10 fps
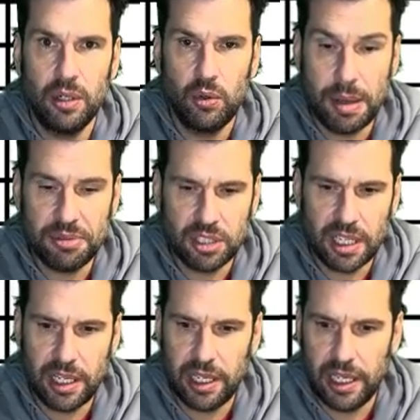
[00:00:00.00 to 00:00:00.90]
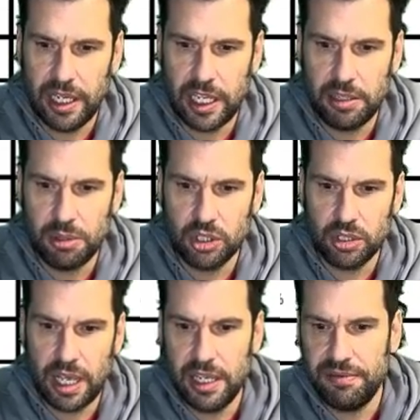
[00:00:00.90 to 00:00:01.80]
reps at
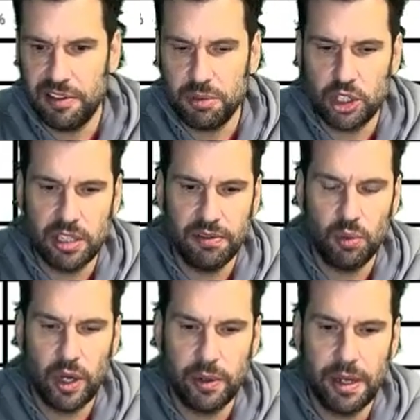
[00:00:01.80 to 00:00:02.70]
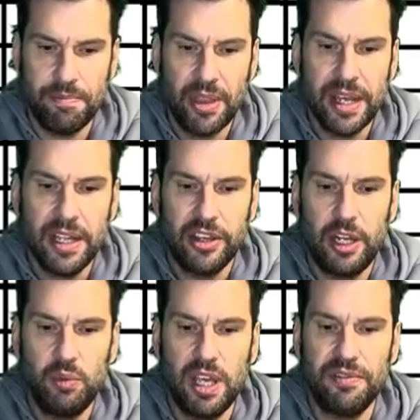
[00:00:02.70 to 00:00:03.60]
85% of the 1RM.
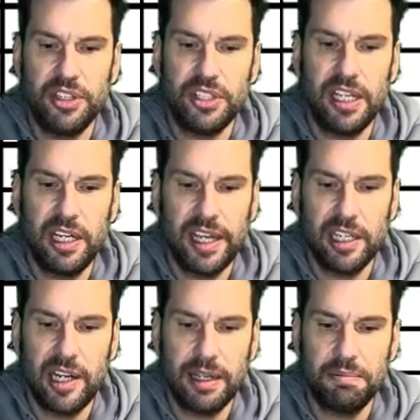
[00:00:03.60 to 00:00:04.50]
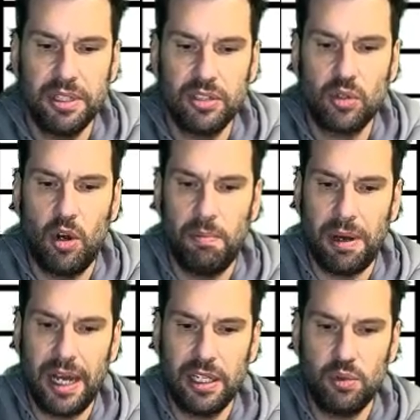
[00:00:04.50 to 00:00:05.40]
Then we have the single-legged leg press
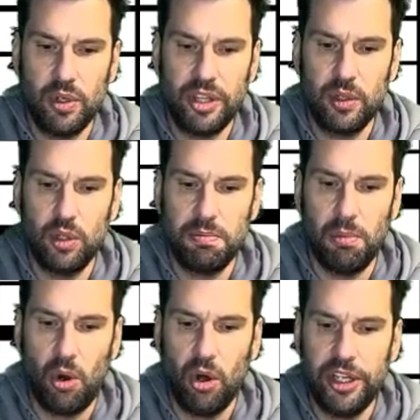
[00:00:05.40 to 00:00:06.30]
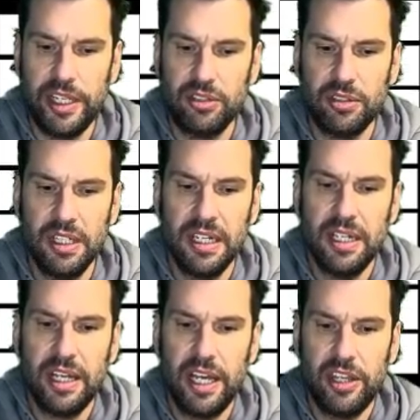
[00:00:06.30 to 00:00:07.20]
combined with the good mornings,
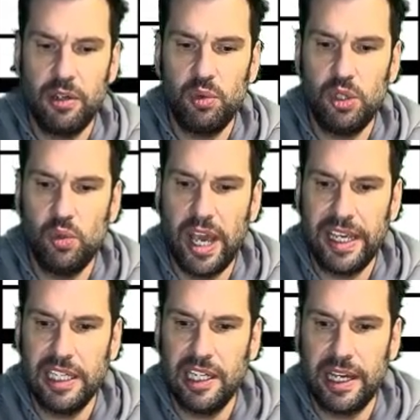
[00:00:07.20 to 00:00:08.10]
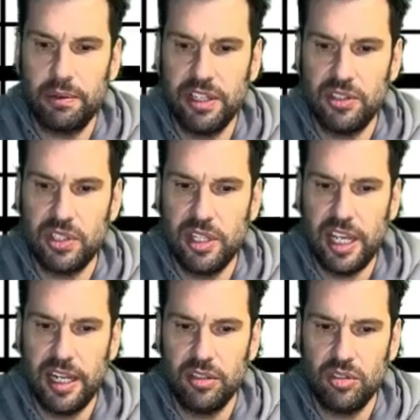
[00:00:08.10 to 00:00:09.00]
and then we do hanging leg raises in
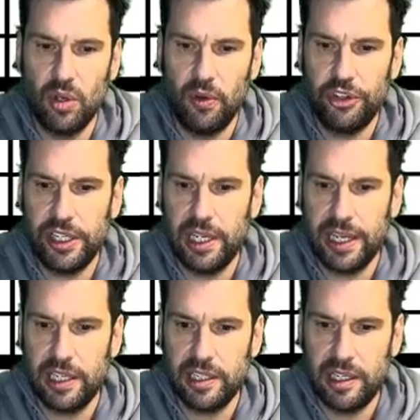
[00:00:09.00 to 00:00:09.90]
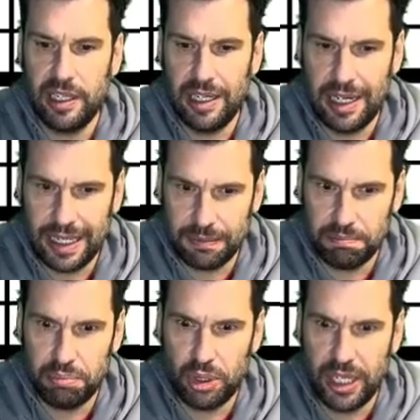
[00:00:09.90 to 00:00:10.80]
the end. So single-legged leg
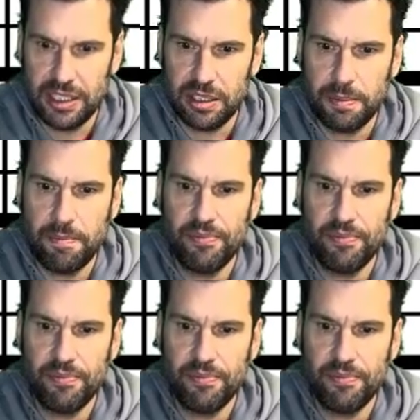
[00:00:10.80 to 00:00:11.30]
press,